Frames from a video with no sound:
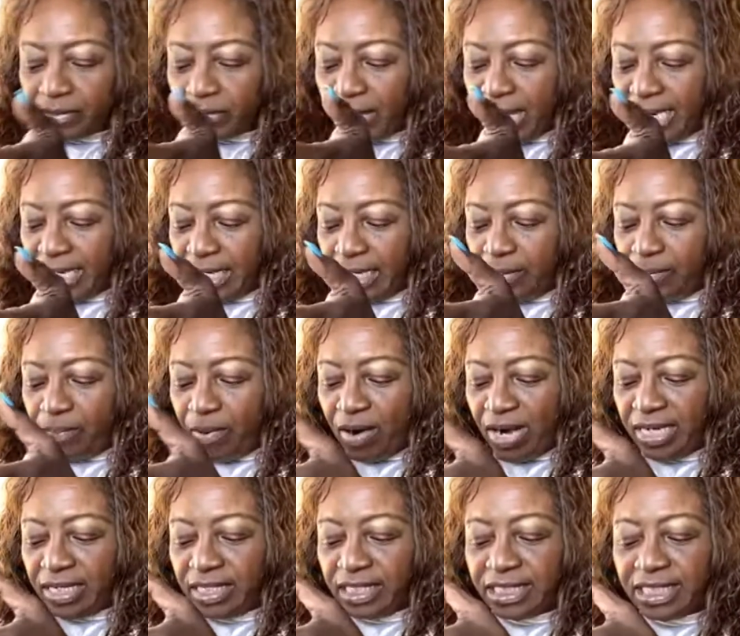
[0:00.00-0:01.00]
All right. A
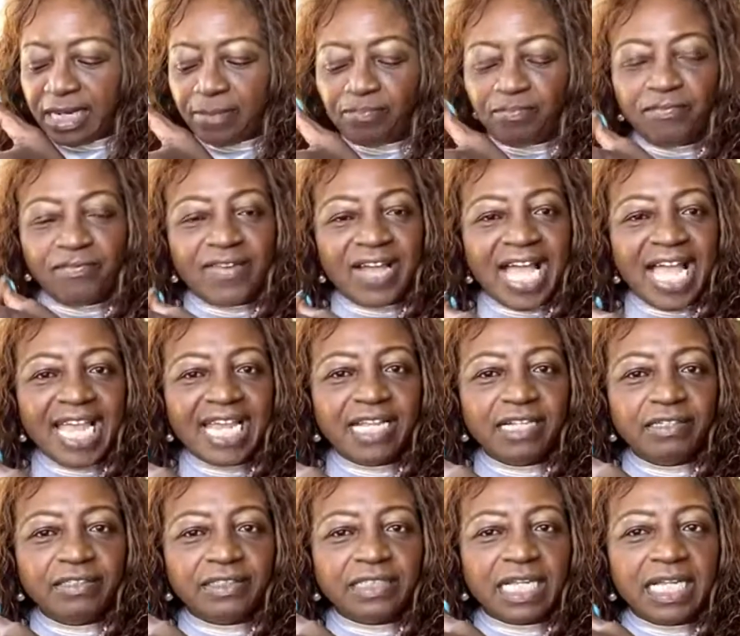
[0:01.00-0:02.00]
partnership
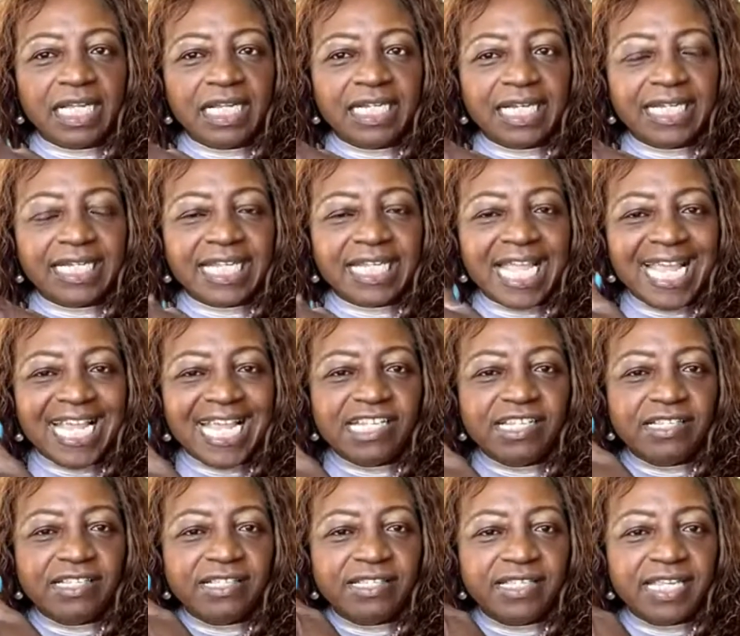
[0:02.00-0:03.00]
files a
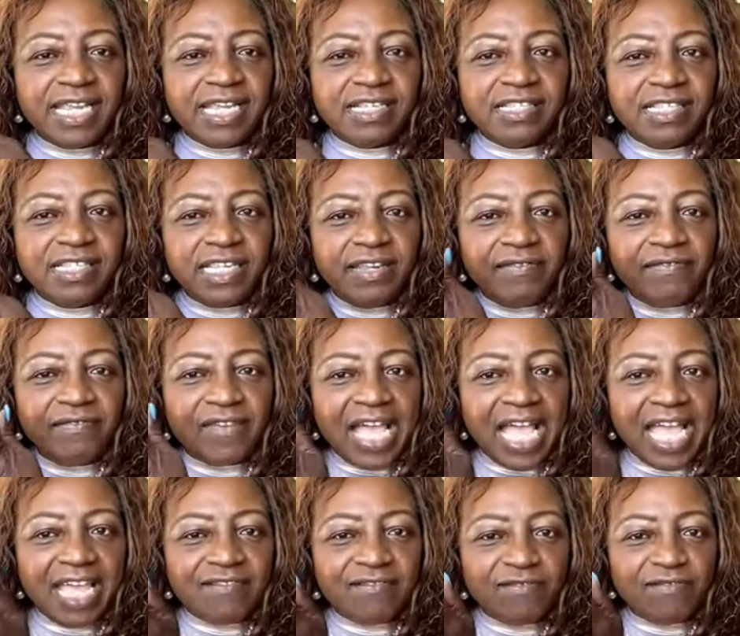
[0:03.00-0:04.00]

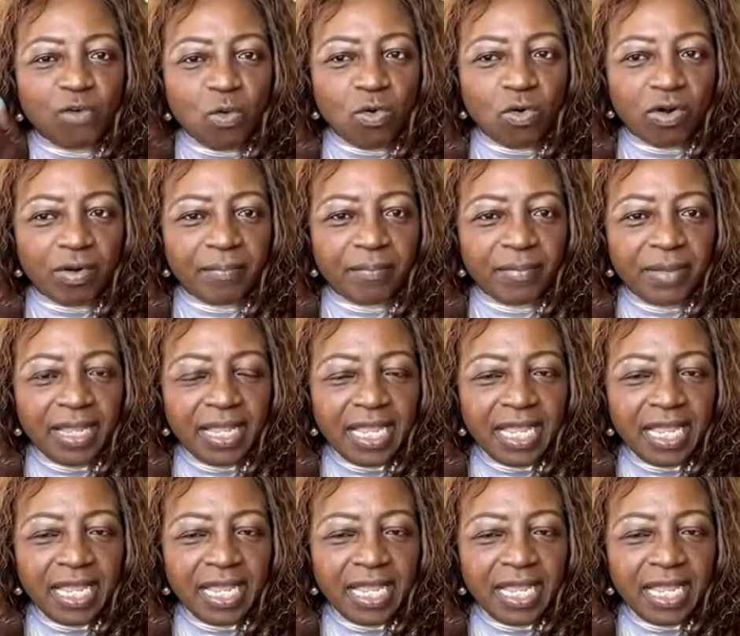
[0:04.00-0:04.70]
1065 form.